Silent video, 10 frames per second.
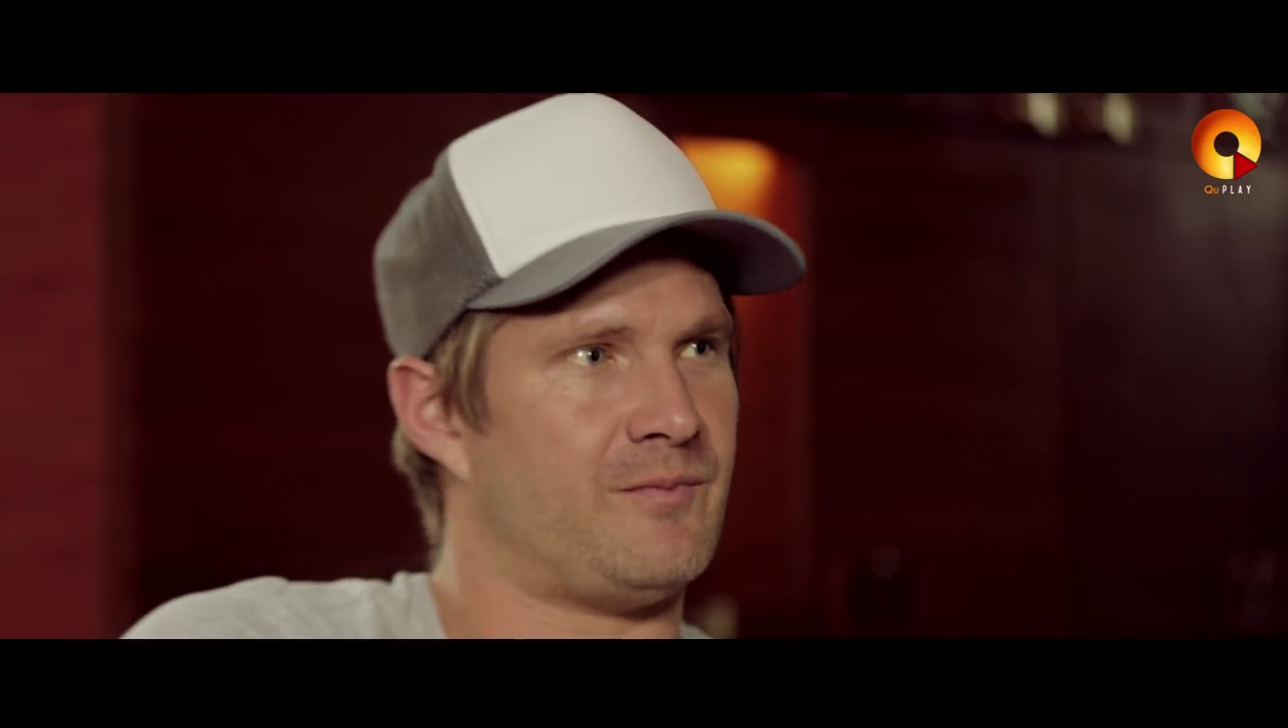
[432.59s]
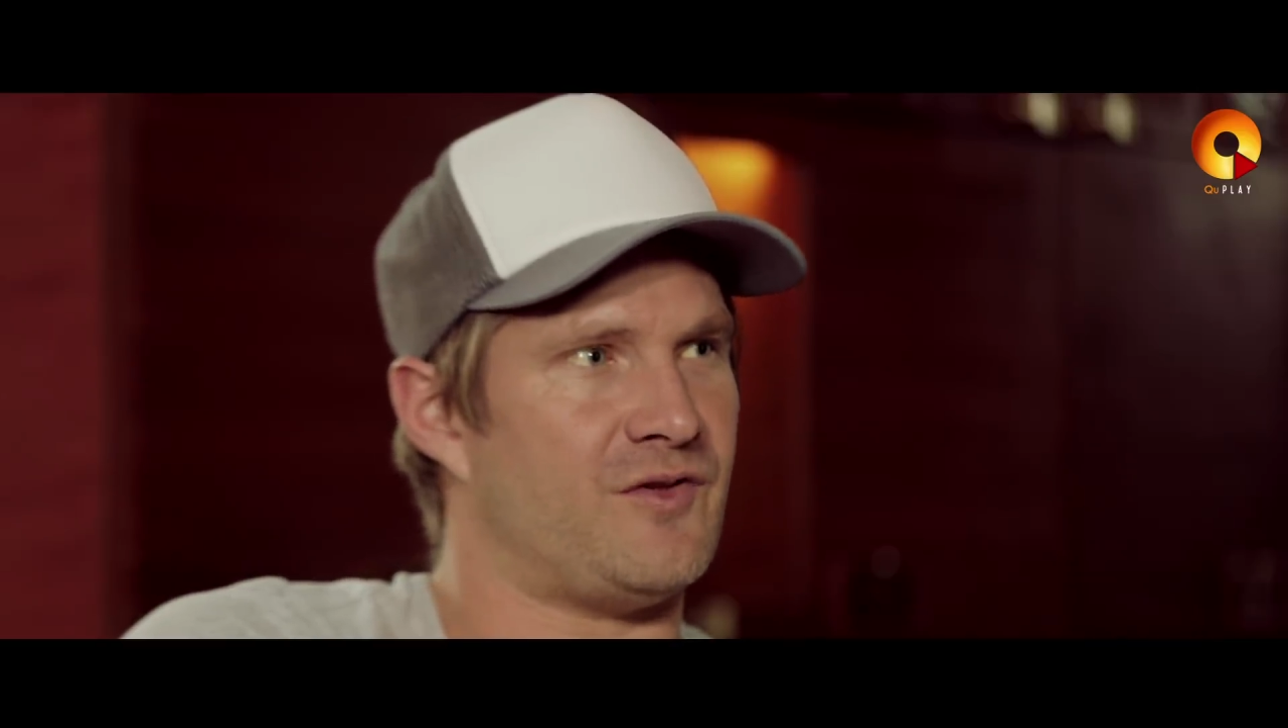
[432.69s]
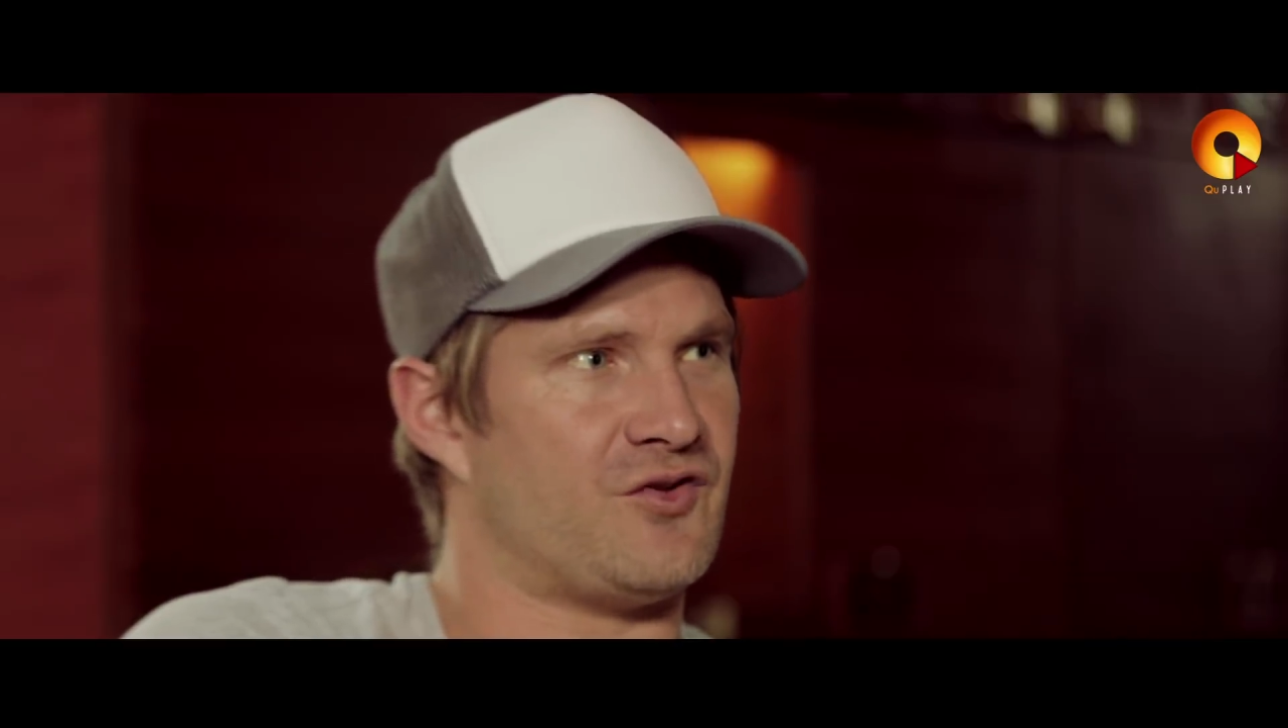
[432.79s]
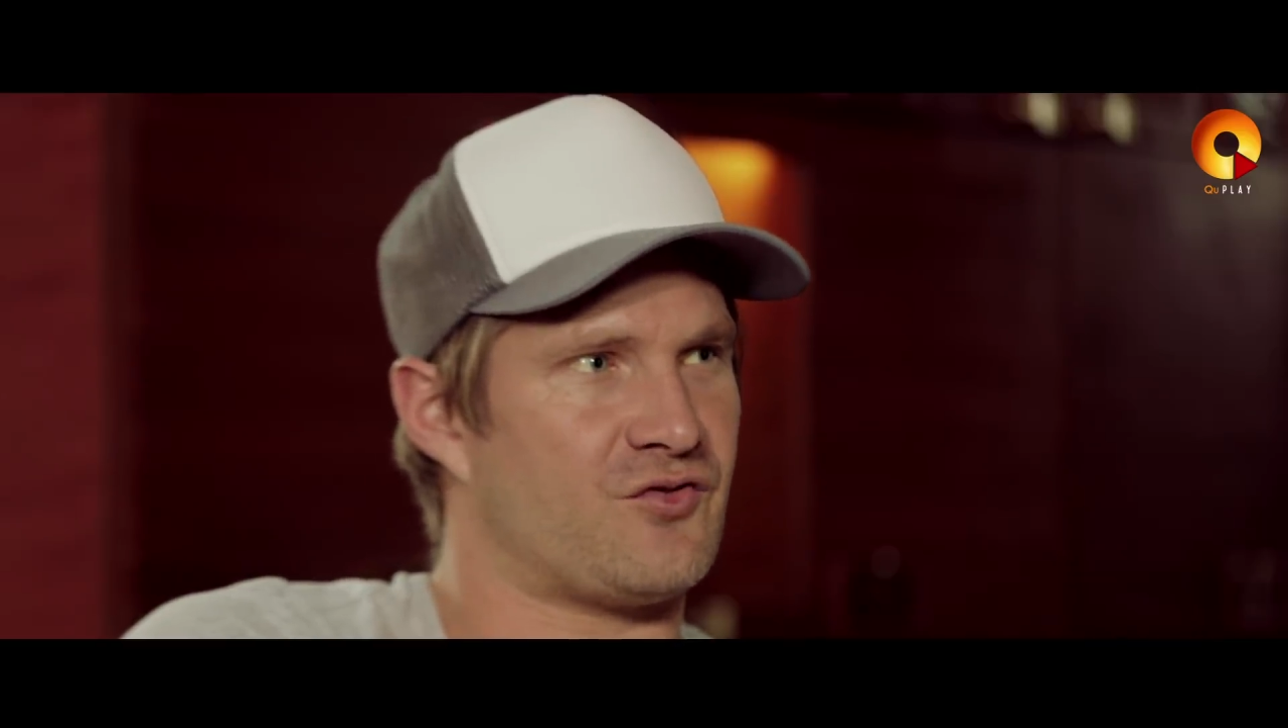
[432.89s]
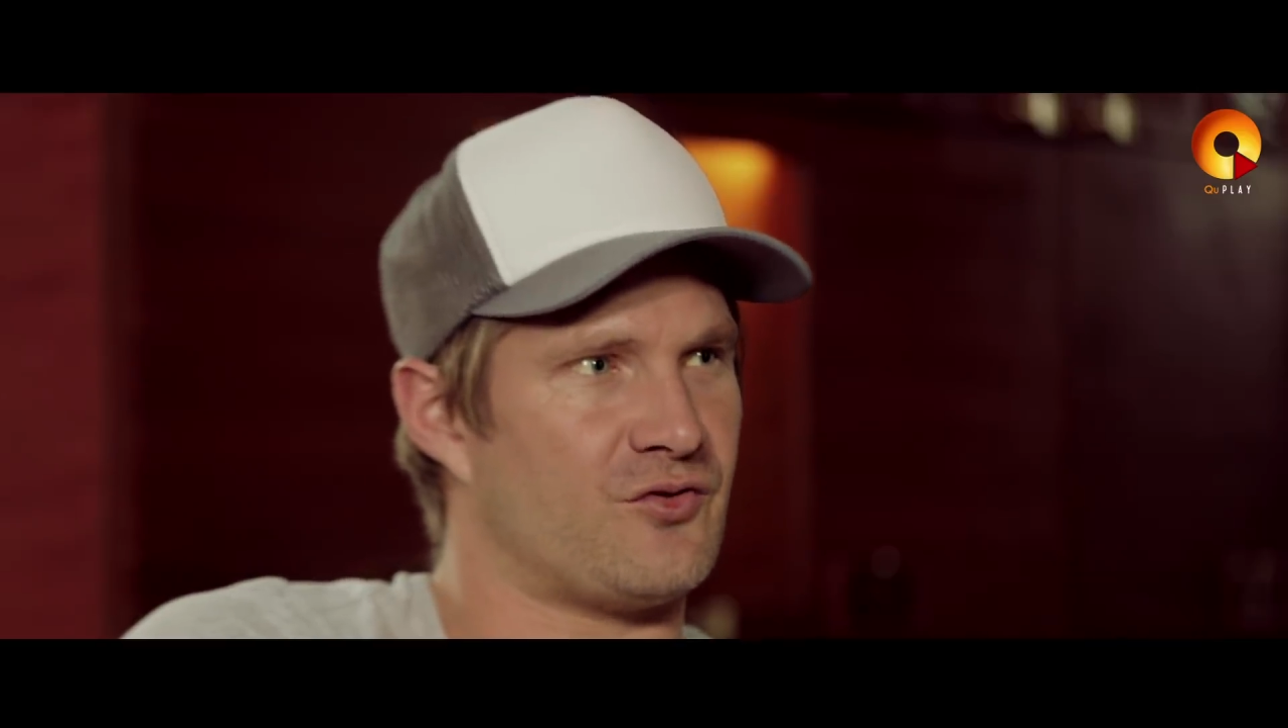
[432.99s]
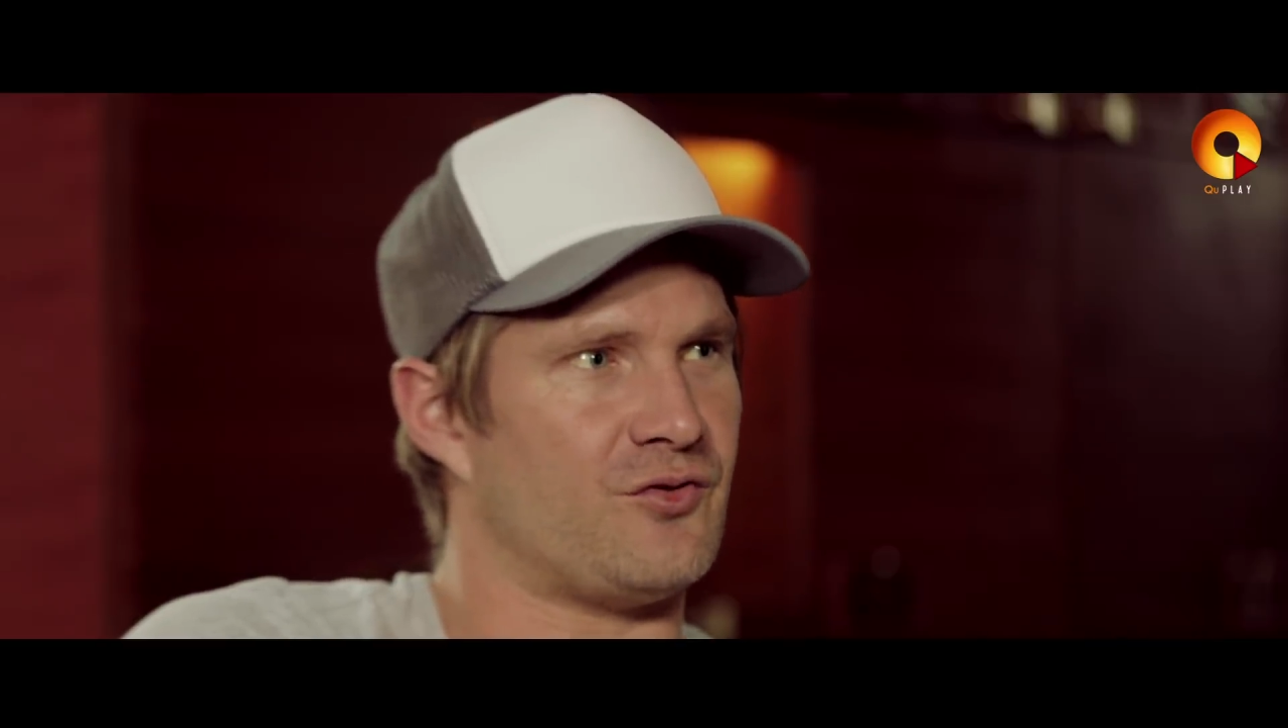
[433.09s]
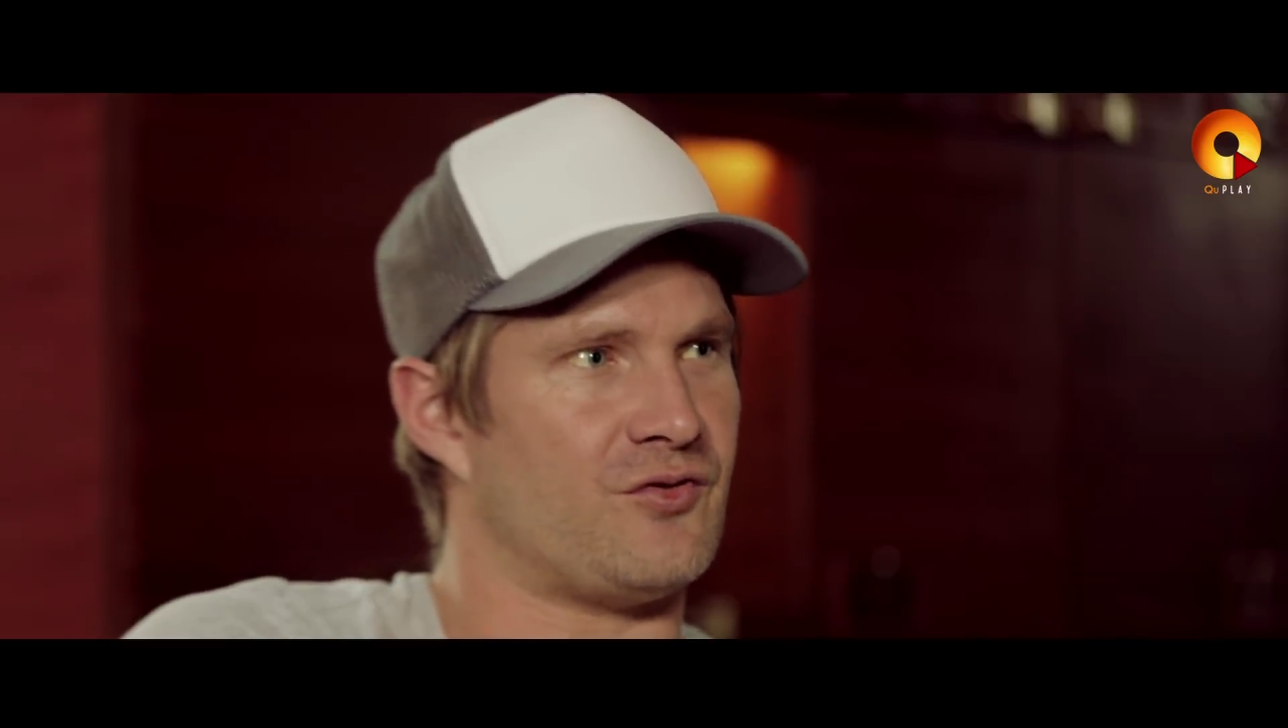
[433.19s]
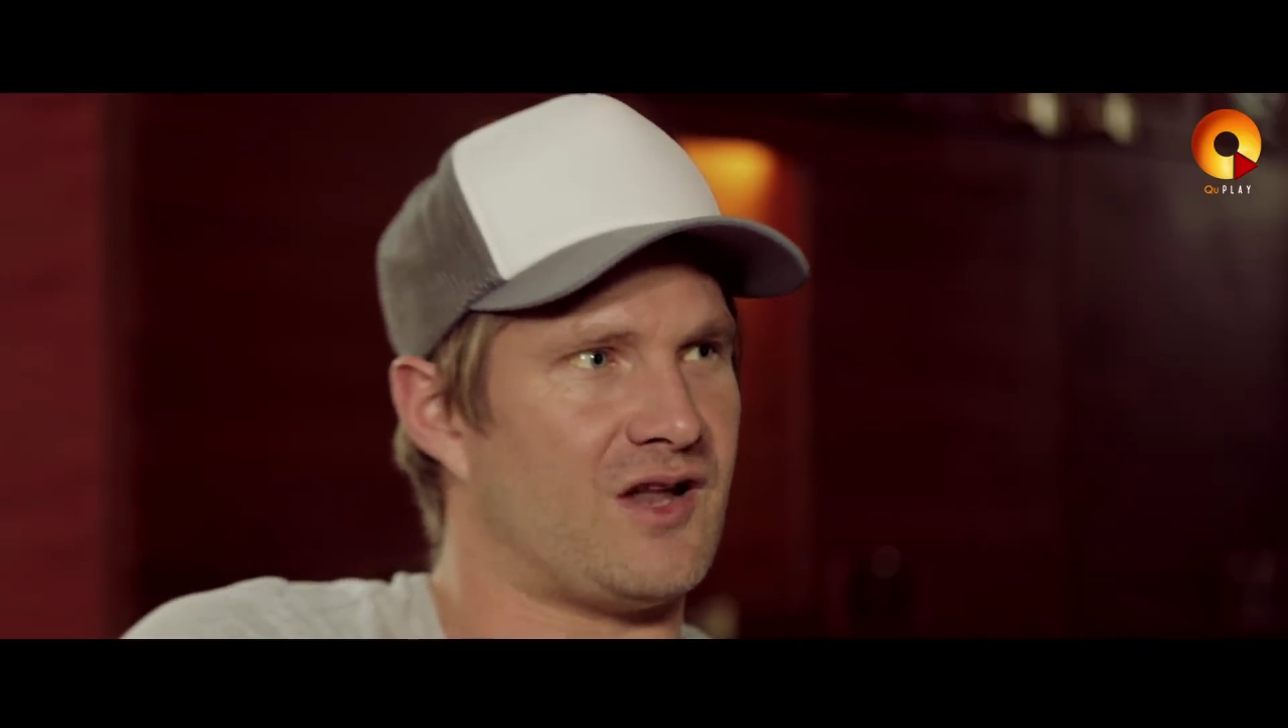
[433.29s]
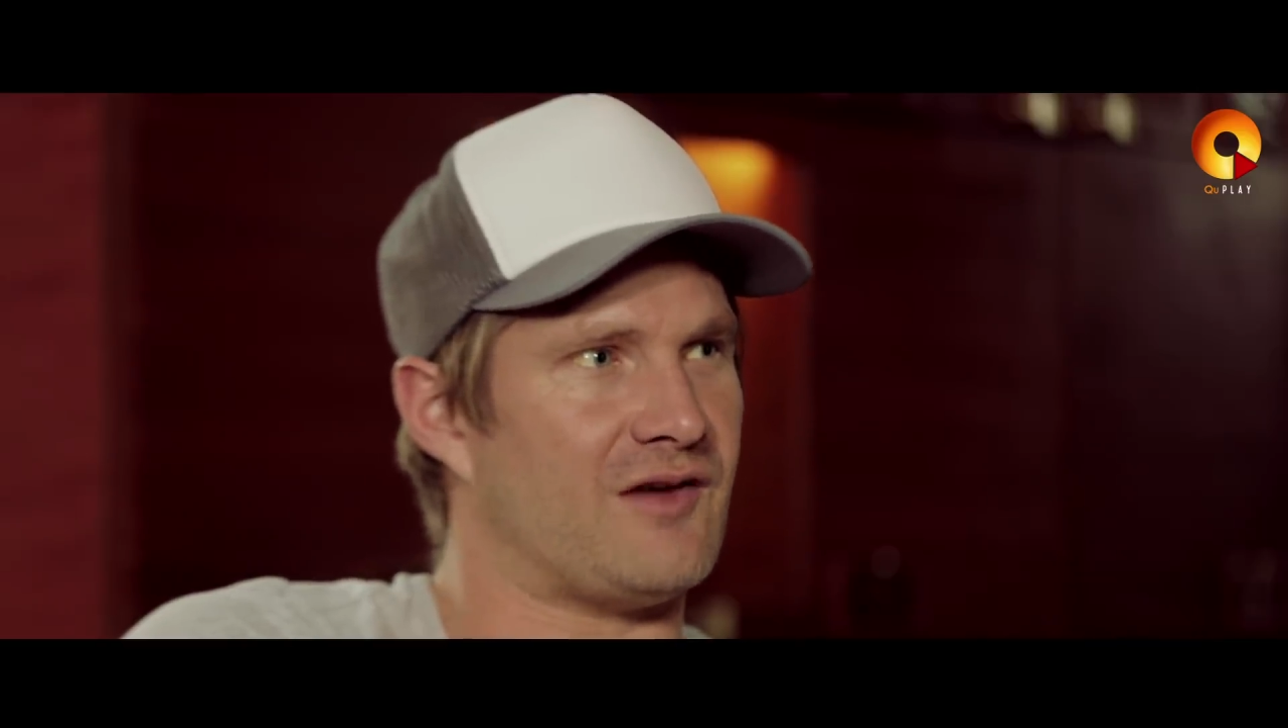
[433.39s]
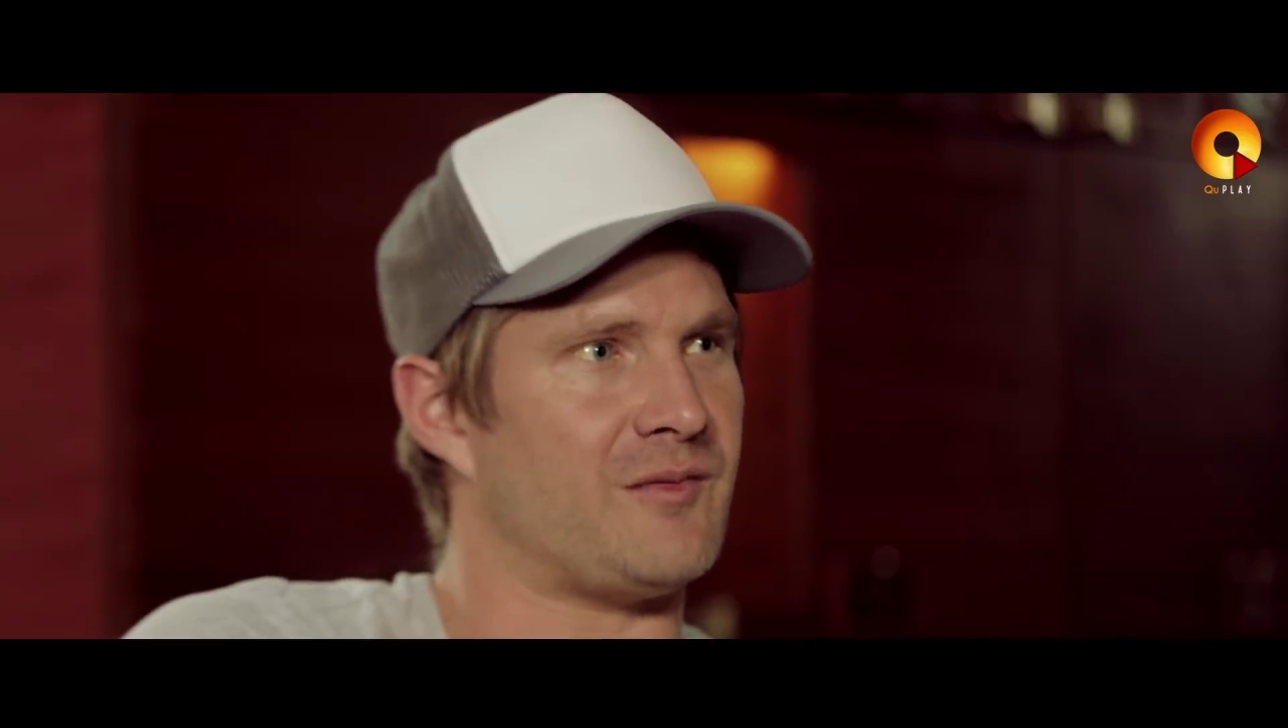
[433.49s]
the true
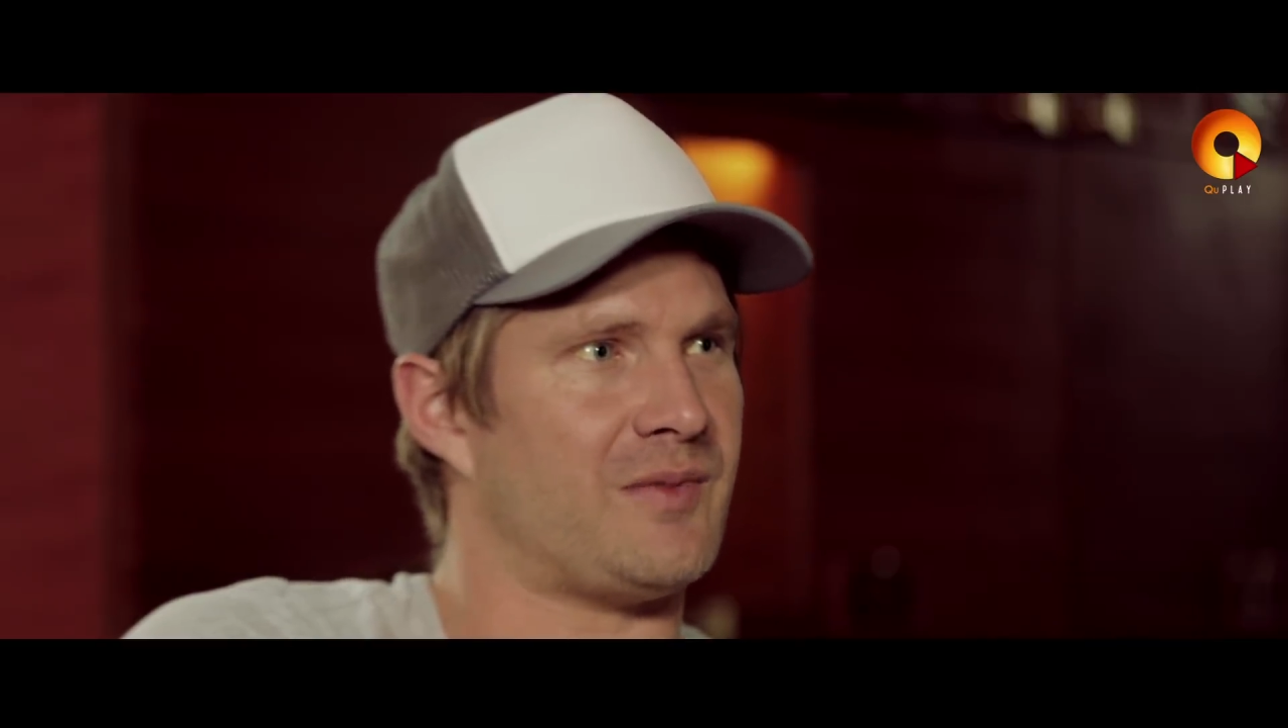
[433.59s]
love and